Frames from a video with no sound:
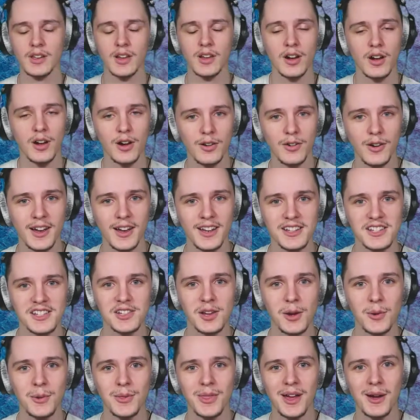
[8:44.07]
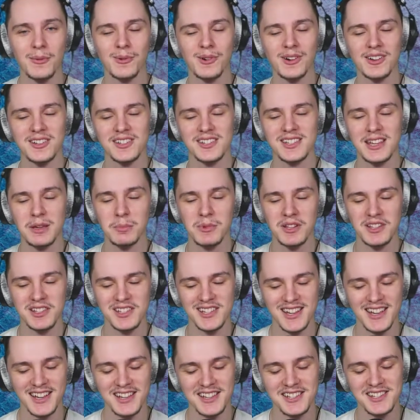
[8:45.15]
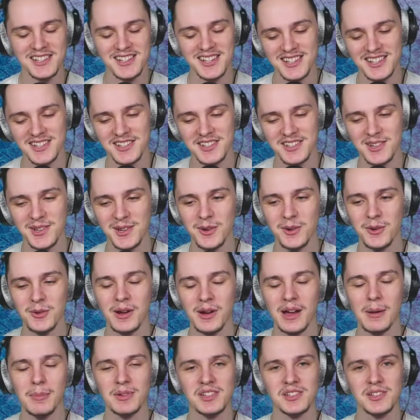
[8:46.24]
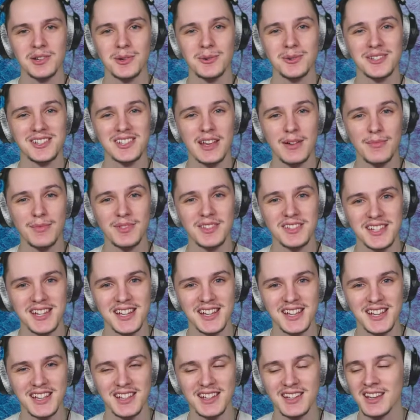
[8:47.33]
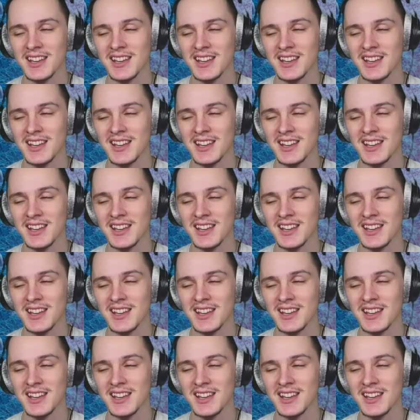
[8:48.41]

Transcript: Alright, so that was Demon Slayer Season two, Episode seventeen.